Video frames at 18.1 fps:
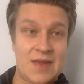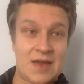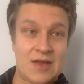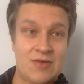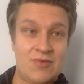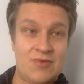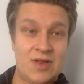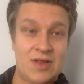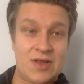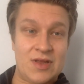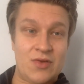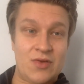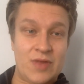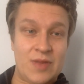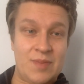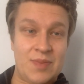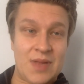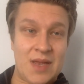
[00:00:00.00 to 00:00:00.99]
they can really
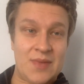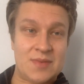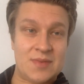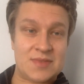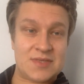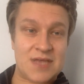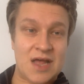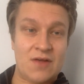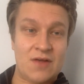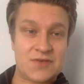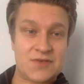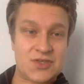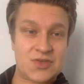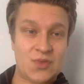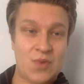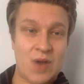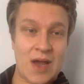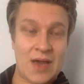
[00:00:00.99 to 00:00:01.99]
only blame themselves as
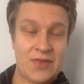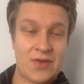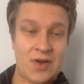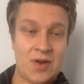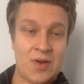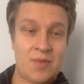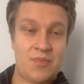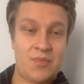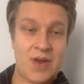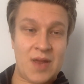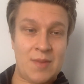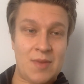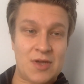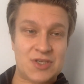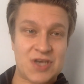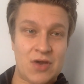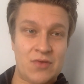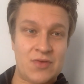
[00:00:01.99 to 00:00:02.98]
to why they're pretty
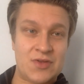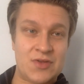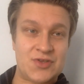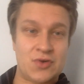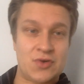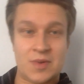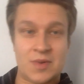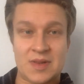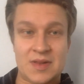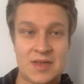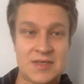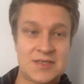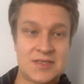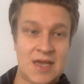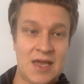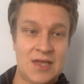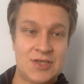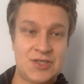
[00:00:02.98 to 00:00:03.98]
much out of the tournament at this
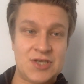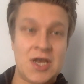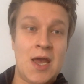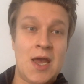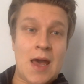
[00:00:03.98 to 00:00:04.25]
stage.